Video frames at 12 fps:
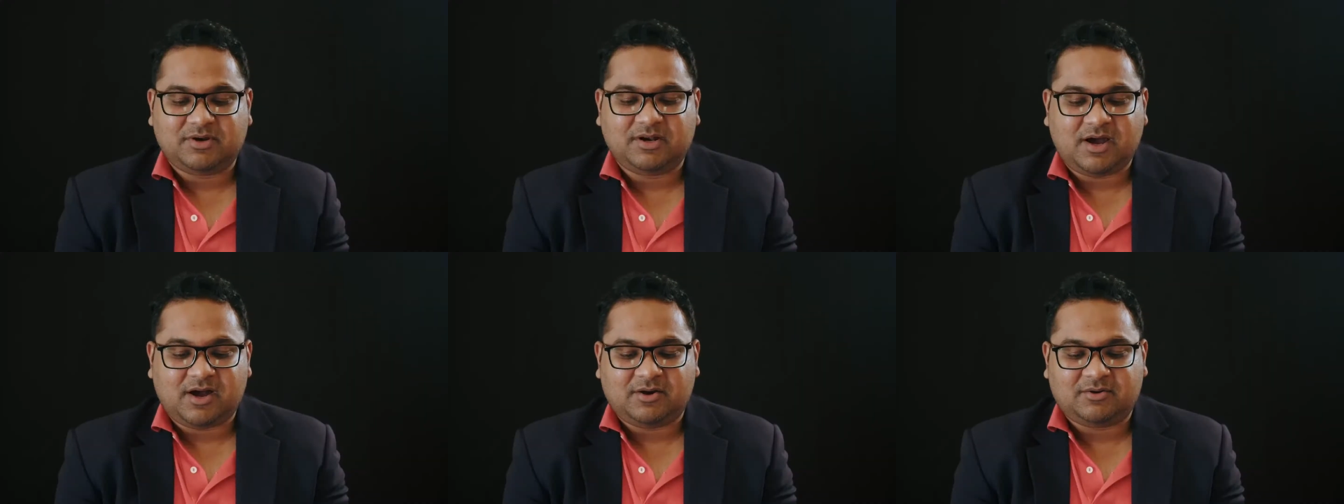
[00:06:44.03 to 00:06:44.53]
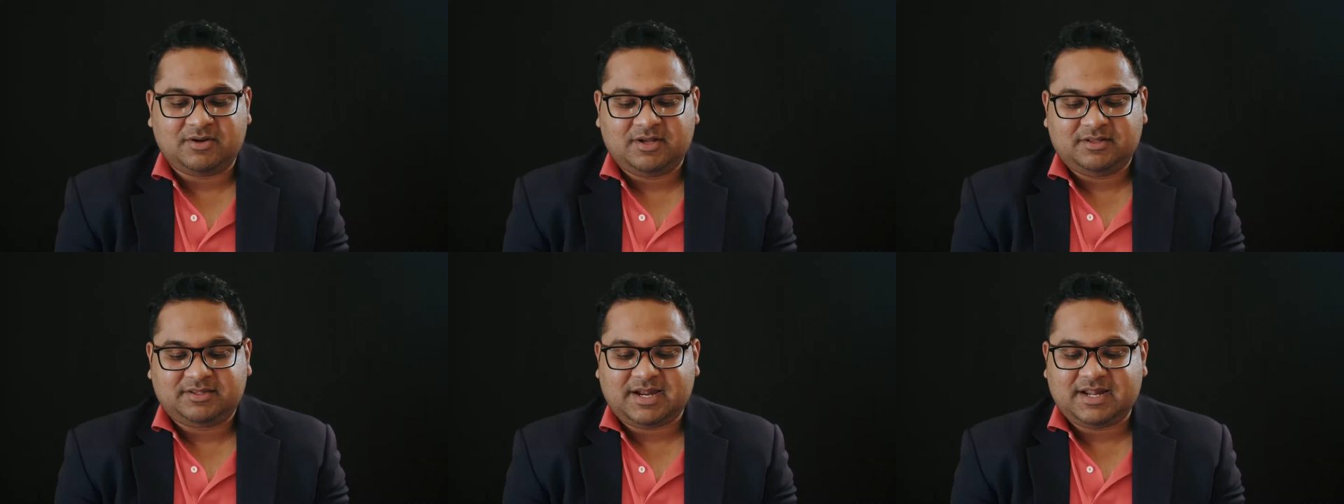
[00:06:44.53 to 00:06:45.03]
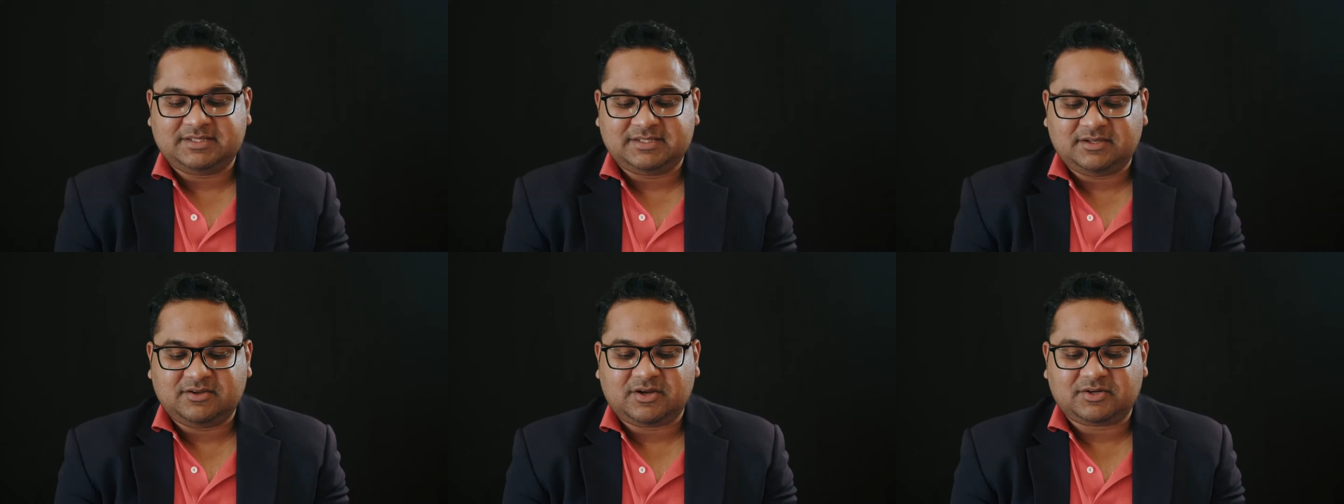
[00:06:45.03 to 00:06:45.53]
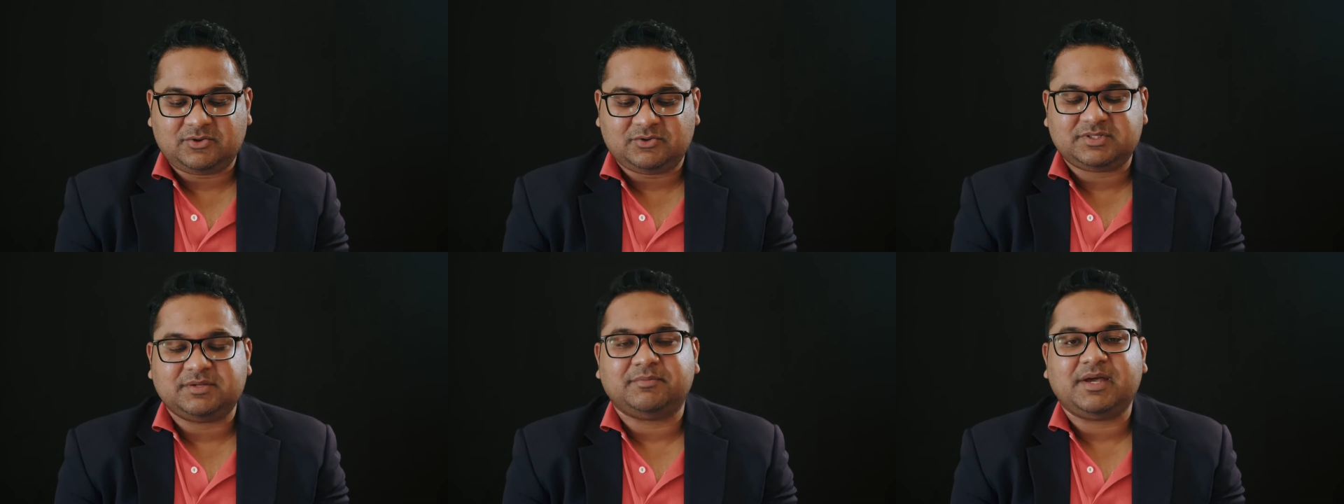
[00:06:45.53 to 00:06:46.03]
now that I did not go
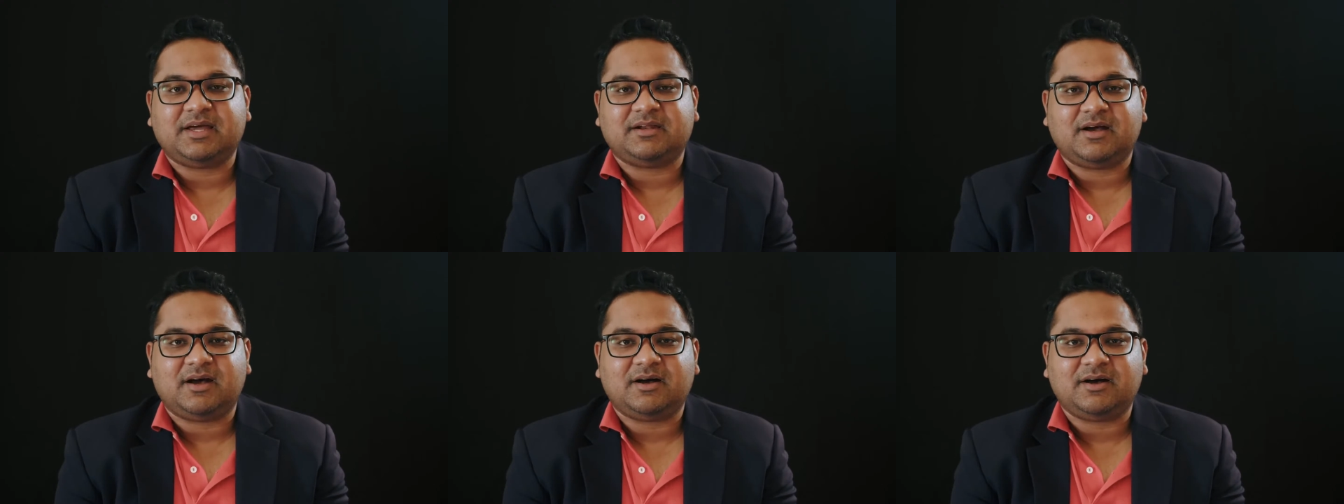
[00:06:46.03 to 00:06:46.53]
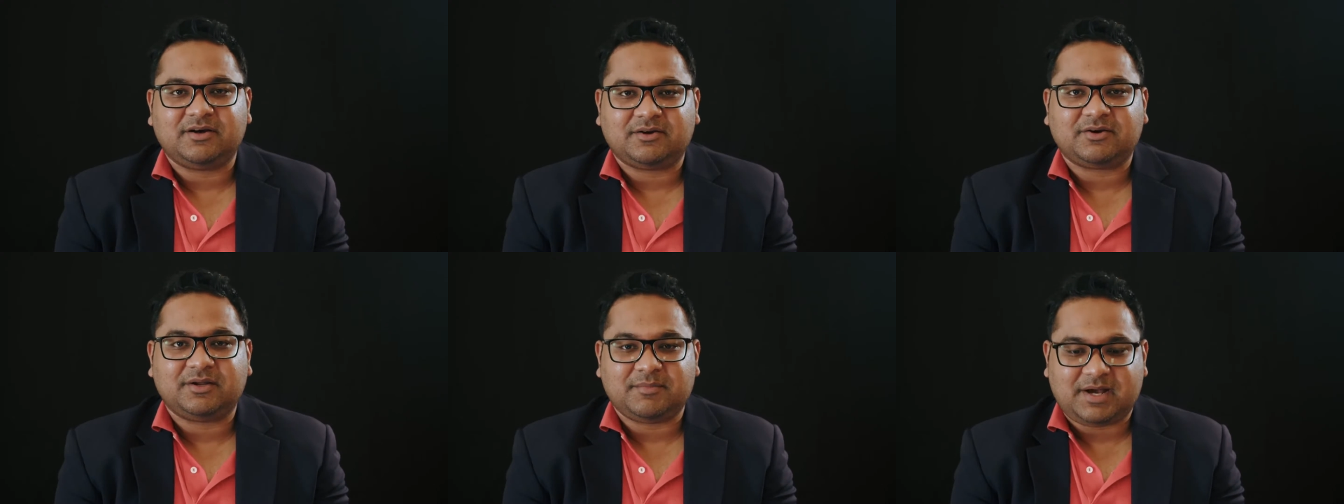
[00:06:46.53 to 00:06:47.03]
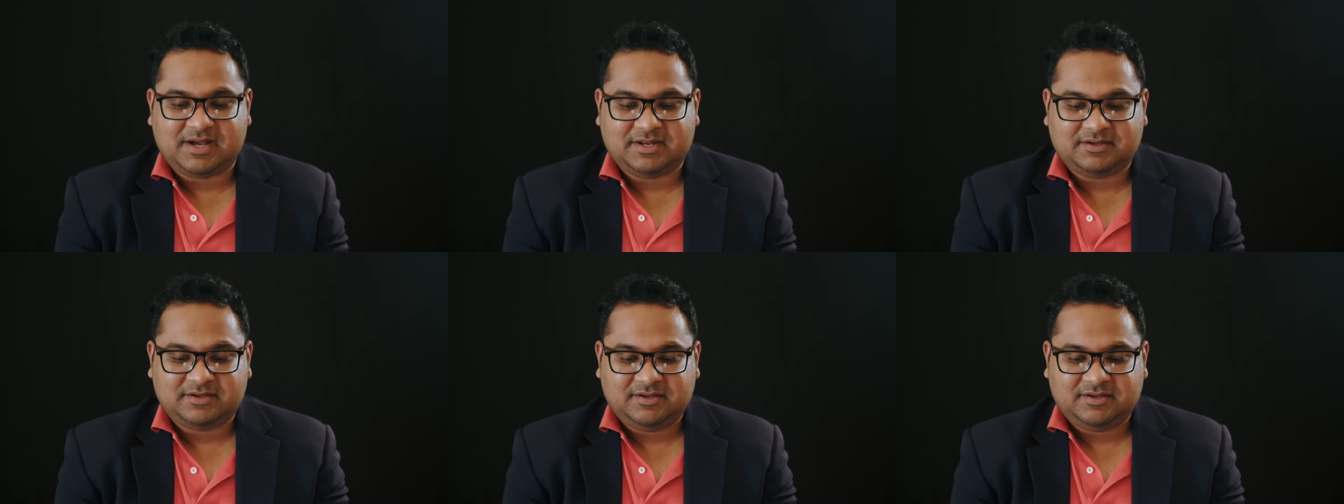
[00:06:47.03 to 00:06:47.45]
to bed a hungry man.